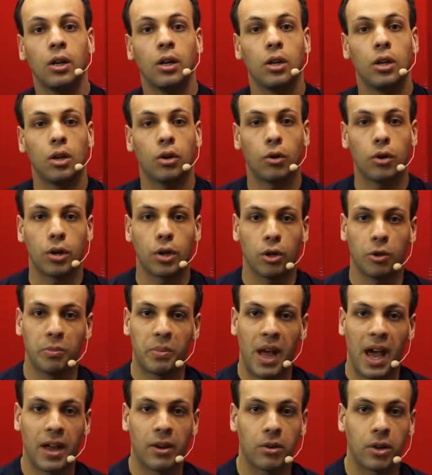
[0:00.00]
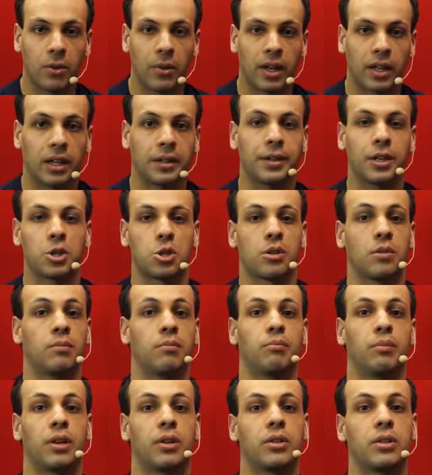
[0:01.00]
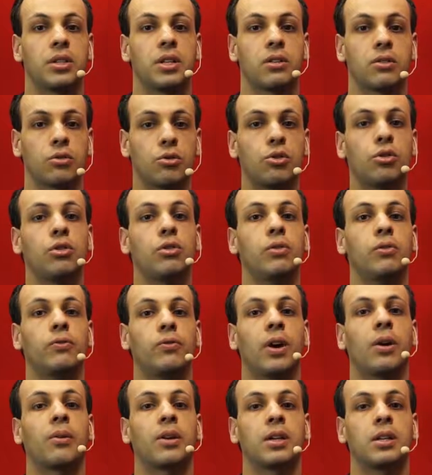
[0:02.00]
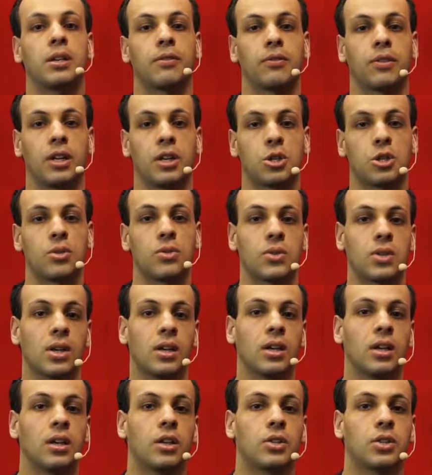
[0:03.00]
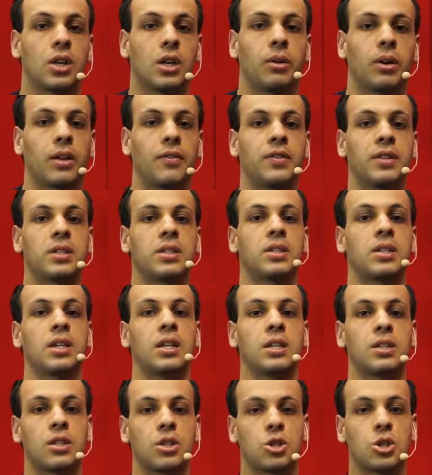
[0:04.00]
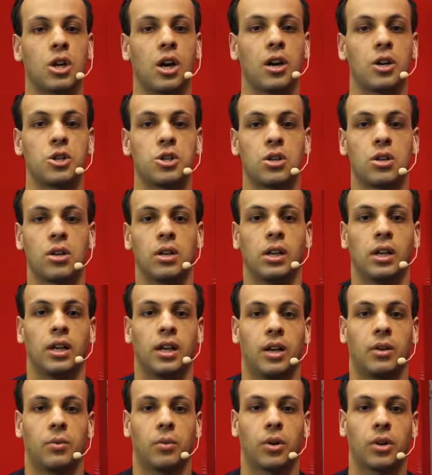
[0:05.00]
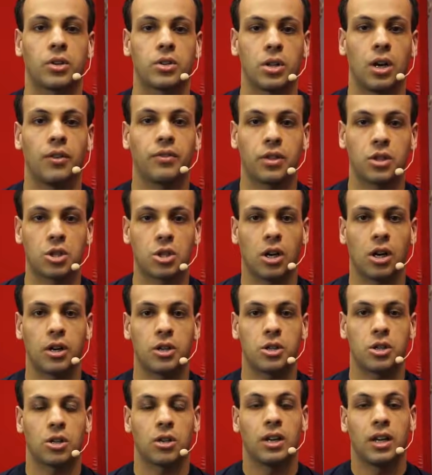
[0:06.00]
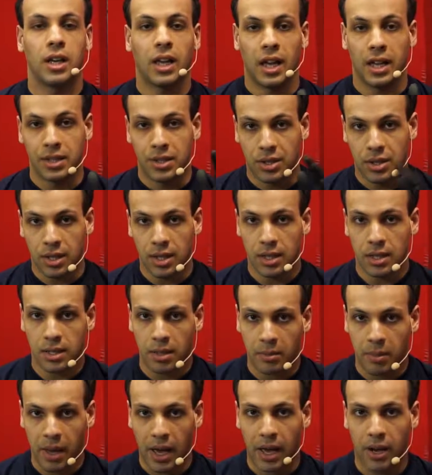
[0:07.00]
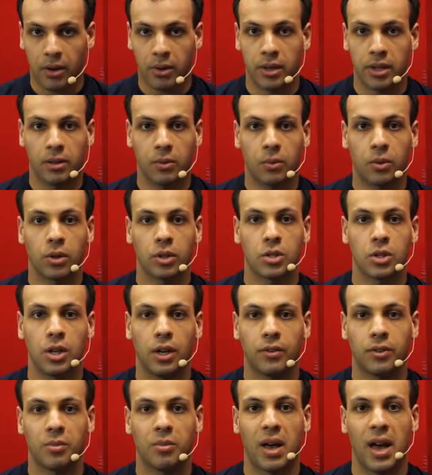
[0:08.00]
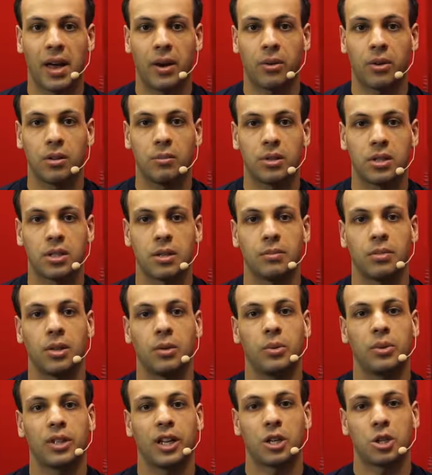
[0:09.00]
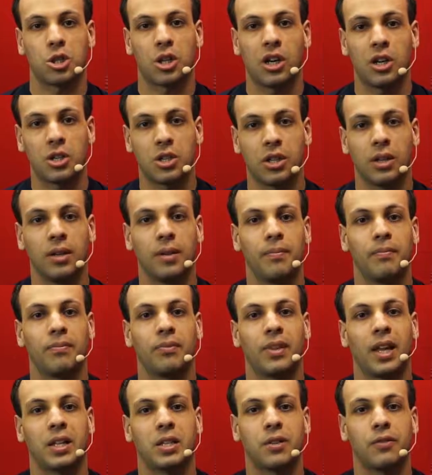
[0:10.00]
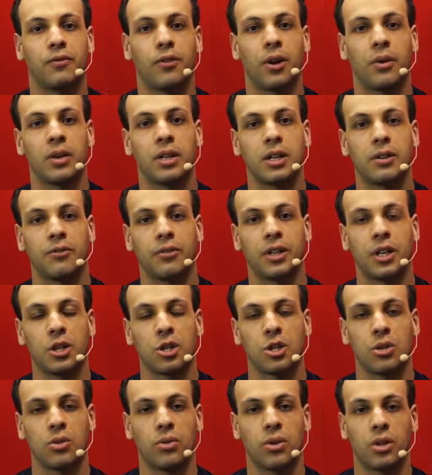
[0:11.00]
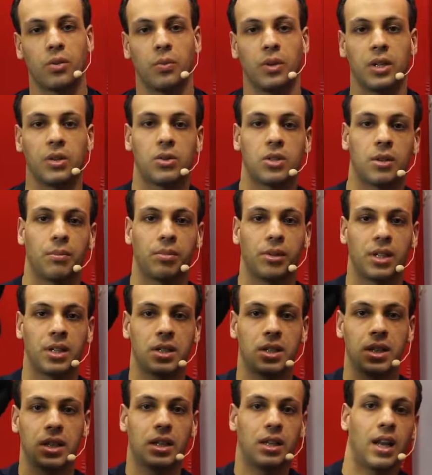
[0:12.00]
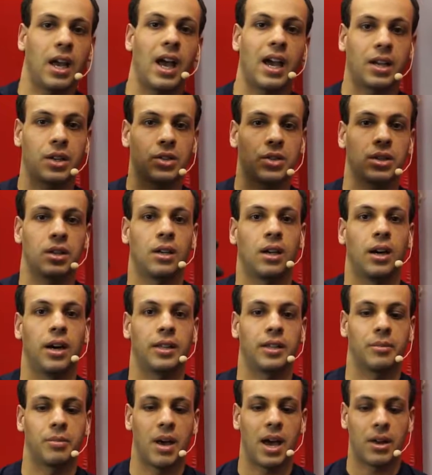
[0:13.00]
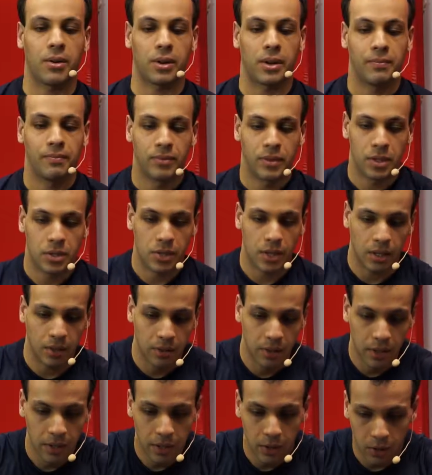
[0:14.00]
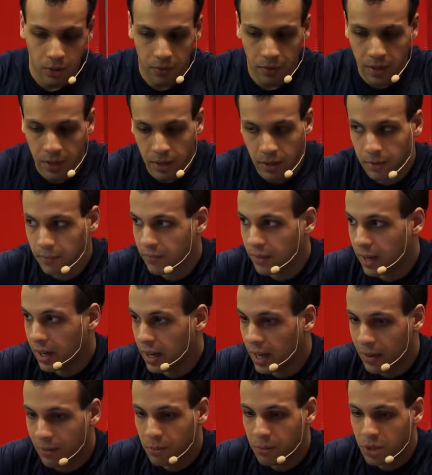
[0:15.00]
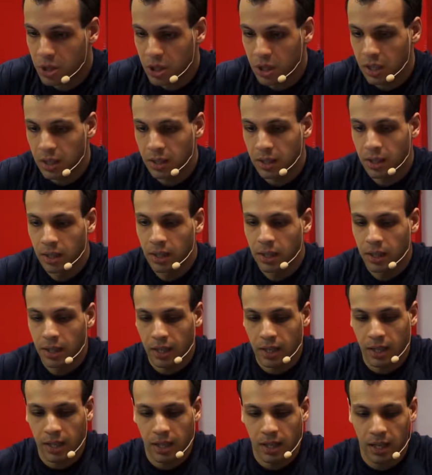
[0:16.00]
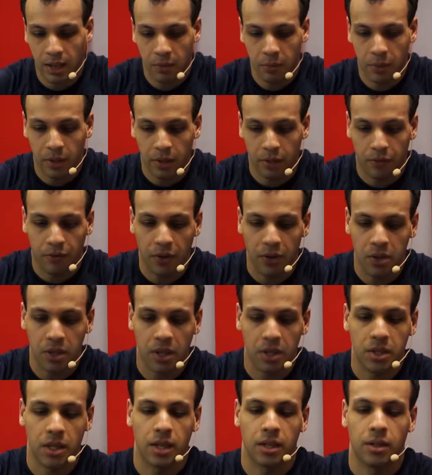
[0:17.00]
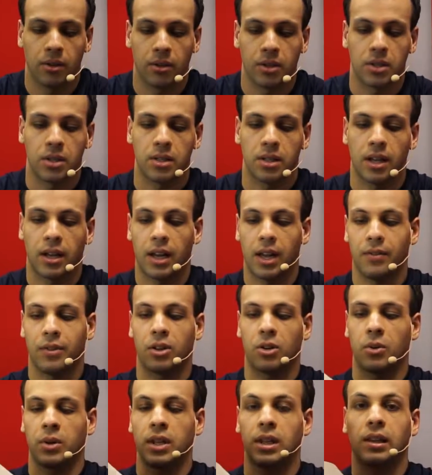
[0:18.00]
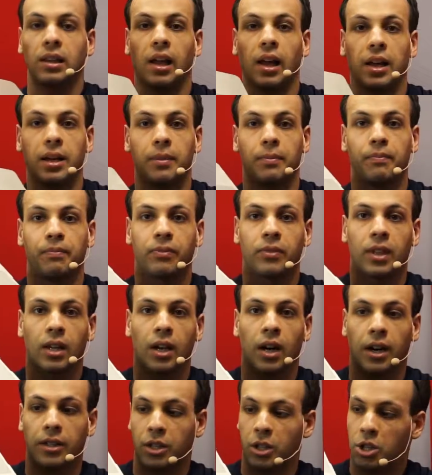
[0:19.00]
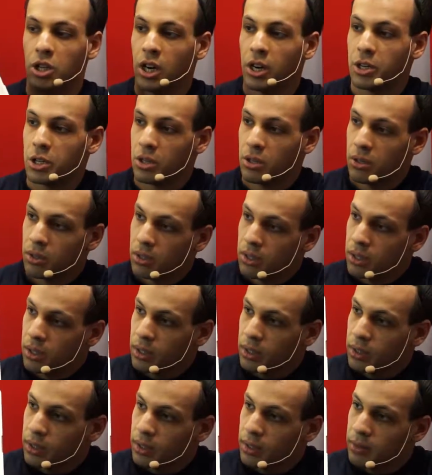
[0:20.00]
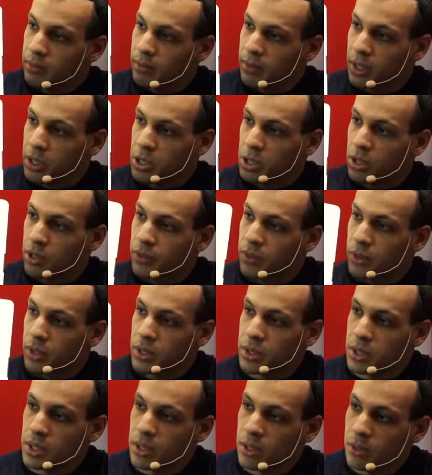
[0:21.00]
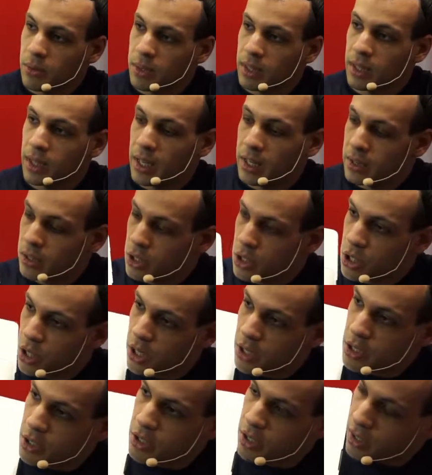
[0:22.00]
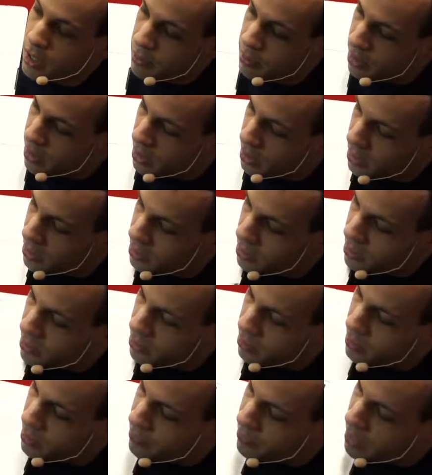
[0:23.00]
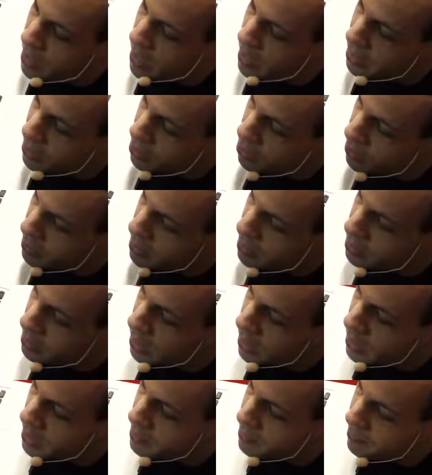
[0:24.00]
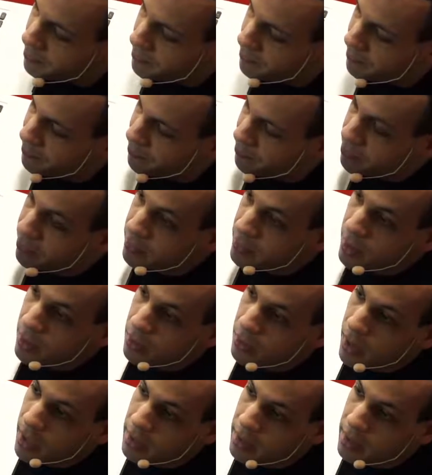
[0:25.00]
or no battery recognition, because these are two very different issues. So if it sees the charger and works off the charger and sees the battery and works off the battery but simply will not charge it, that's a very different issue than when you simply see an X on the battery. So over here, I have a machine, and one of the first things I notice is that I have a green light on the charger. Not sure if you can see the green light in the charger here, but we've got a green light right